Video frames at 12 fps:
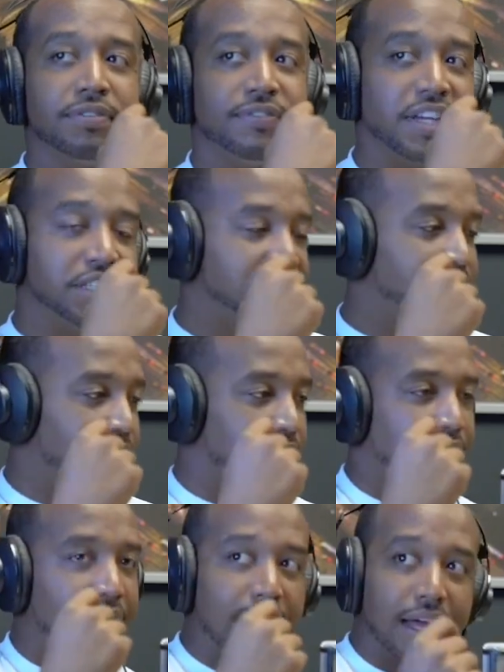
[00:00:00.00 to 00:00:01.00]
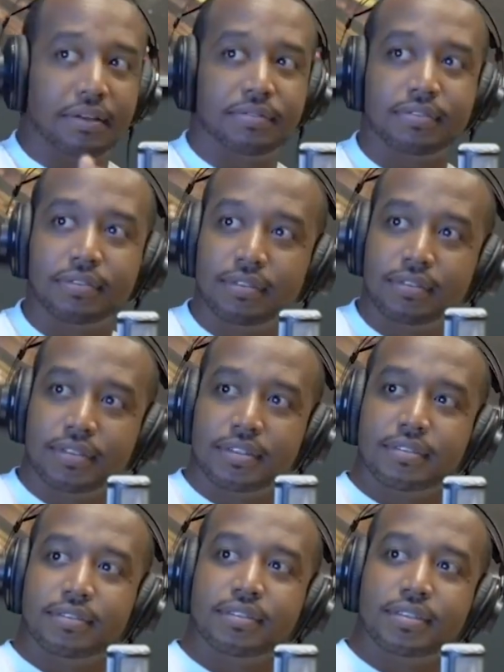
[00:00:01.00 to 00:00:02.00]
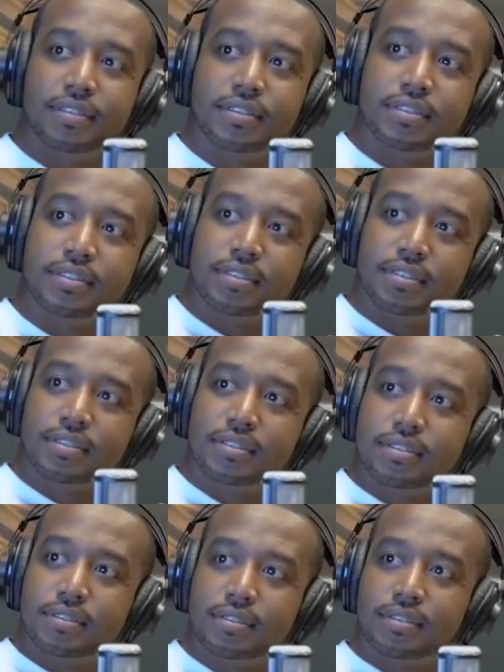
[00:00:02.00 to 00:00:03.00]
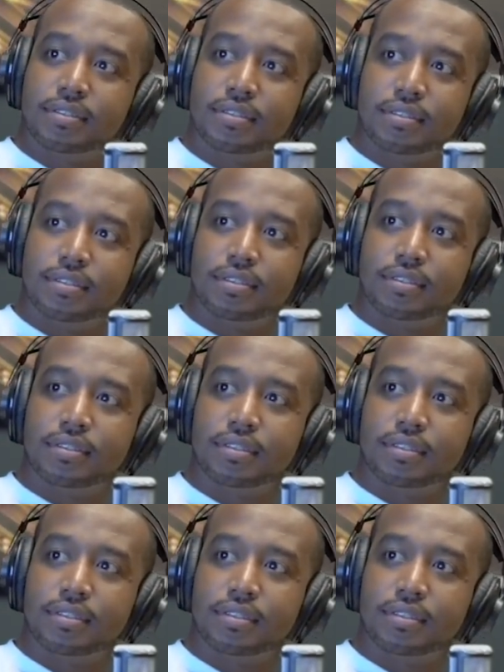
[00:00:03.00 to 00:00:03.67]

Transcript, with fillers: fish still alive. Frozen fish still alive.